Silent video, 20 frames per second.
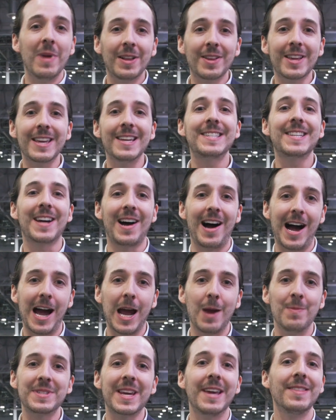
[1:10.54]
million
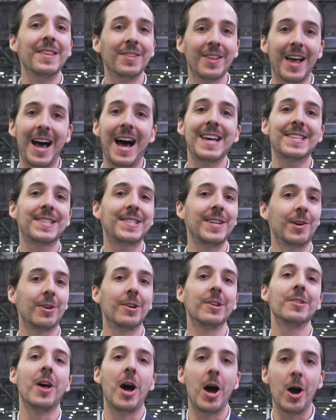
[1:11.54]
times in the last year
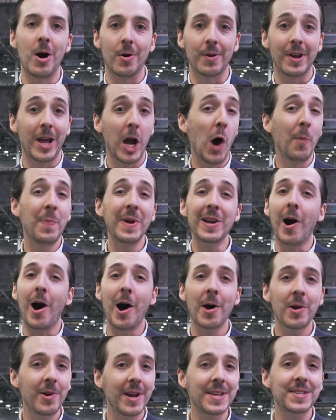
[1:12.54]
alone, helping
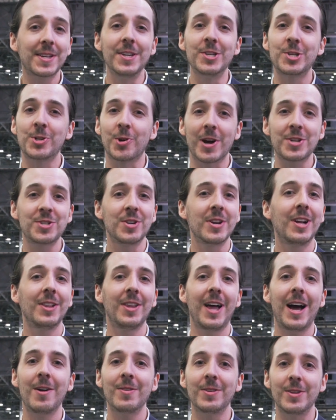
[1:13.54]
Autodesk Construction
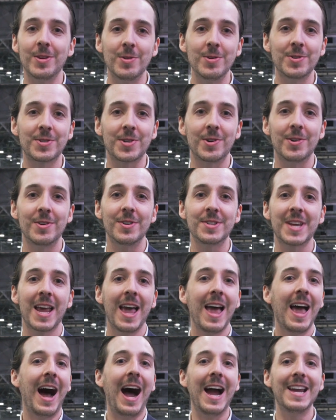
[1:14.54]
Cloud users
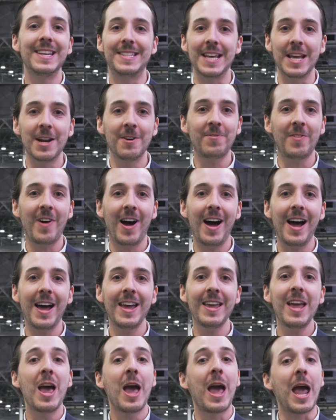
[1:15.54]
identify
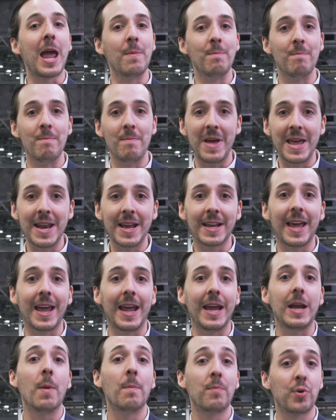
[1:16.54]
and
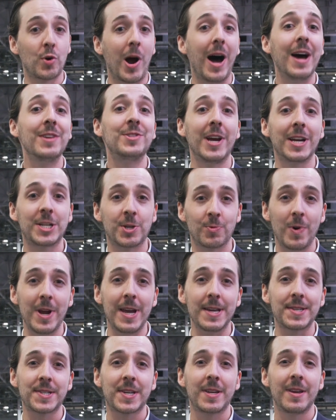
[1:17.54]
mitigate project
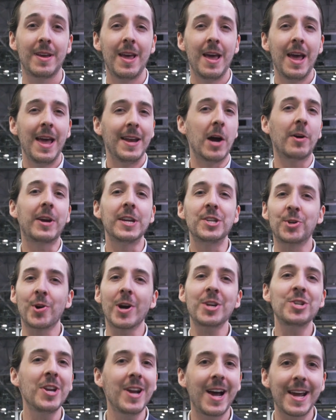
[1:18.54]
risk. Now,
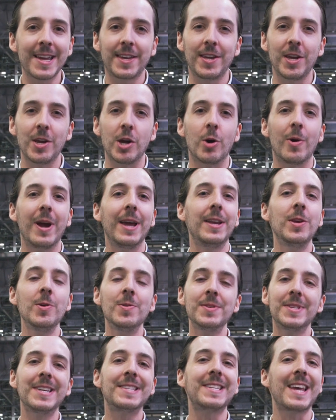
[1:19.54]
Construction IQ, it
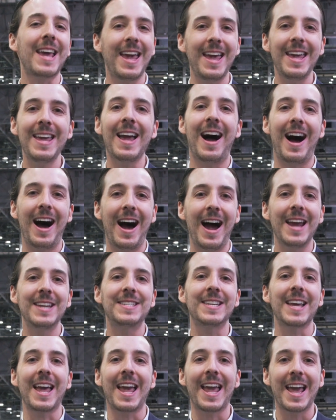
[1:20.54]
uses AI
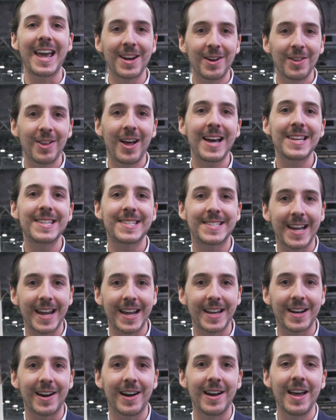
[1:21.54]
to analyze
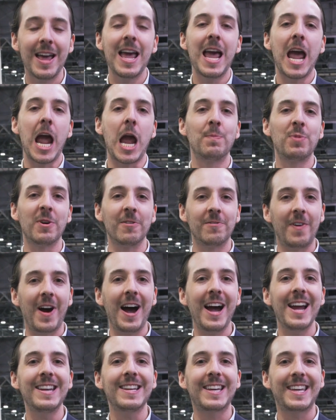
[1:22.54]
data and
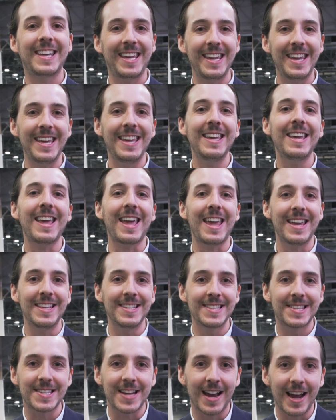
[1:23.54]
provide key
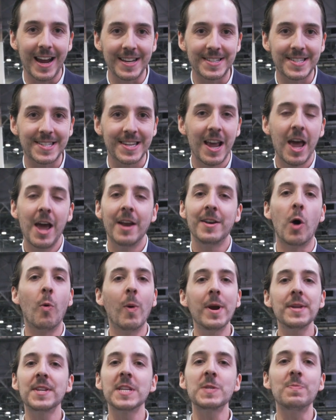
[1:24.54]
insights now,
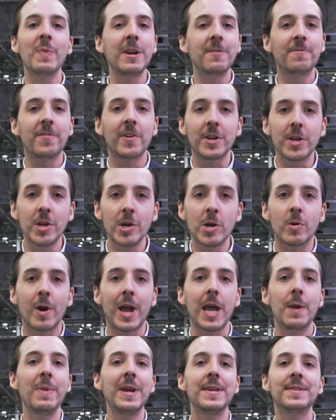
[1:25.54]
what does this mean for you?
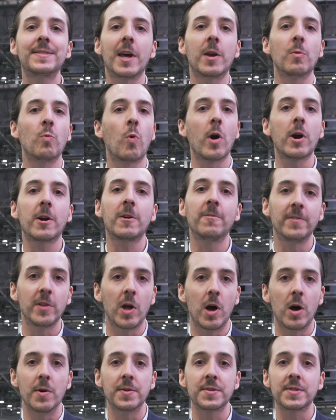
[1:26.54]
It means that
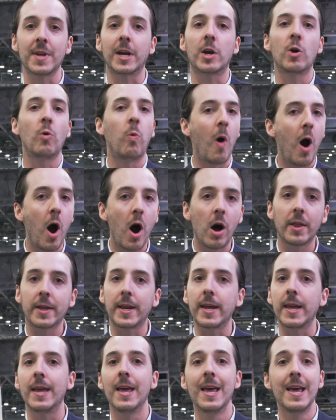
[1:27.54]
workflows like
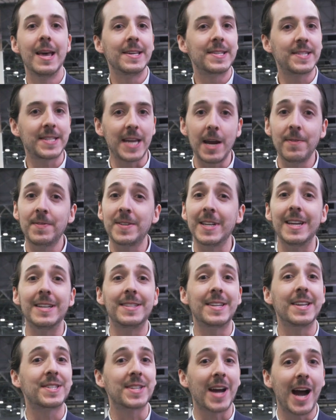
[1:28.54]
quality, safety,
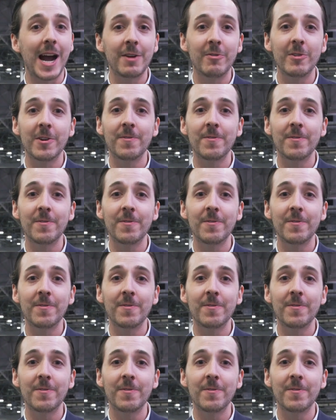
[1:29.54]
design